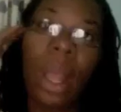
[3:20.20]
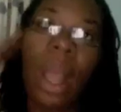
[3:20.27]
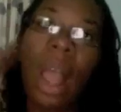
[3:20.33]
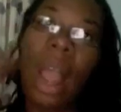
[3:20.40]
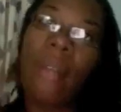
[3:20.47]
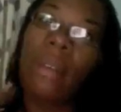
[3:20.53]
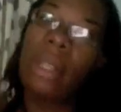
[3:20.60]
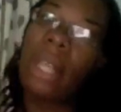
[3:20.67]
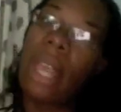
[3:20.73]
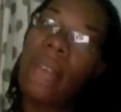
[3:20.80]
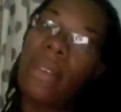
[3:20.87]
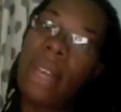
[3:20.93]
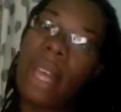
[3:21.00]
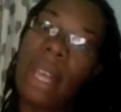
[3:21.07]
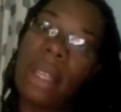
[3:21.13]
I really
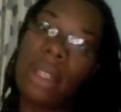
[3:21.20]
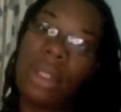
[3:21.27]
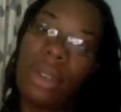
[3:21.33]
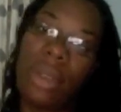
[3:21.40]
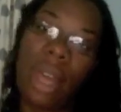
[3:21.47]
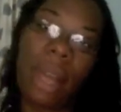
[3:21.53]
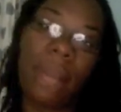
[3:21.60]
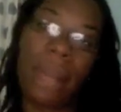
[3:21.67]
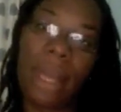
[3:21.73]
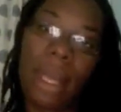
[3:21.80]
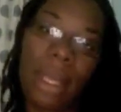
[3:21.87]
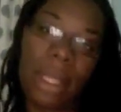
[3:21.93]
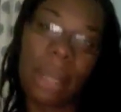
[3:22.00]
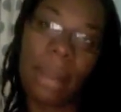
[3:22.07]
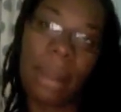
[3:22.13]
haven't had to do that
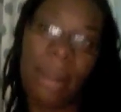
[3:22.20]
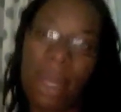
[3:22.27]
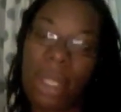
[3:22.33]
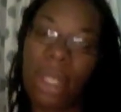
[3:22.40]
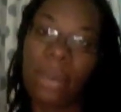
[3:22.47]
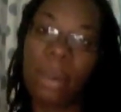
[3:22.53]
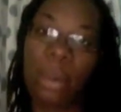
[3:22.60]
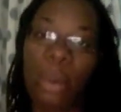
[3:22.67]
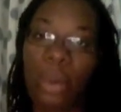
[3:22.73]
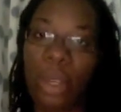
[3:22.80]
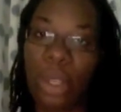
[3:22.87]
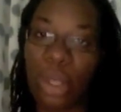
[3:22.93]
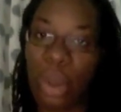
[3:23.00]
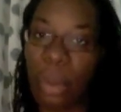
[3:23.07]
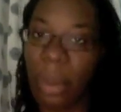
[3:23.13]
because the baby has just been moving
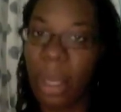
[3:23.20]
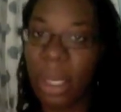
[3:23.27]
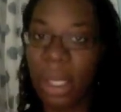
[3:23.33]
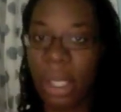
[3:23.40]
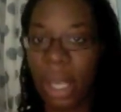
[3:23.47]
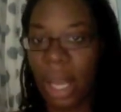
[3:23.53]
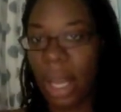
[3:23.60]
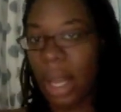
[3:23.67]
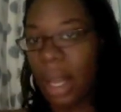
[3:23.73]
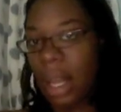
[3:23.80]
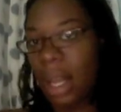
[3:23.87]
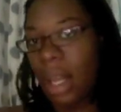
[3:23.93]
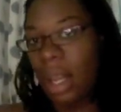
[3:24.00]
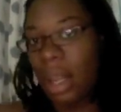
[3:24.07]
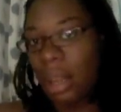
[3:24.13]
so much that,
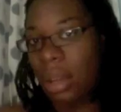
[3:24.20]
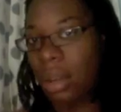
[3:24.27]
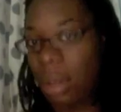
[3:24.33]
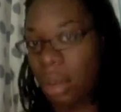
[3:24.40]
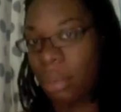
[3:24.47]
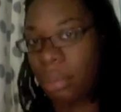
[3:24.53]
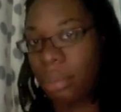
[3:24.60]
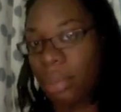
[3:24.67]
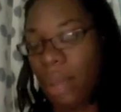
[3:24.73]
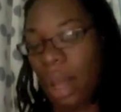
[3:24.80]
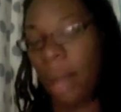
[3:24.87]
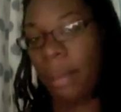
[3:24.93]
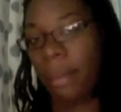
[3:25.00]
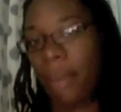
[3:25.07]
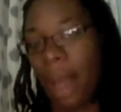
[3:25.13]
I
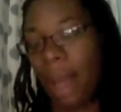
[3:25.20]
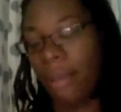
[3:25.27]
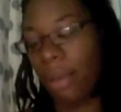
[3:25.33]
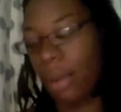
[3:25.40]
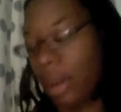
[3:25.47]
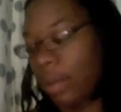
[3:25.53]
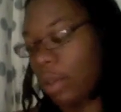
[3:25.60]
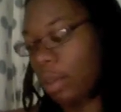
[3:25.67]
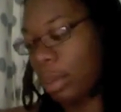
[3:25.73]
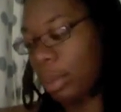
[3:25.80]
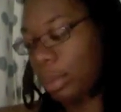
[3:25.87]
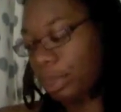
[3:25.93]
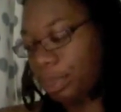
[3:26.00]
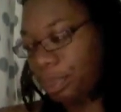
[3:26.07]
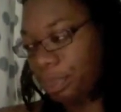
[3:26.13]
feel comfortable.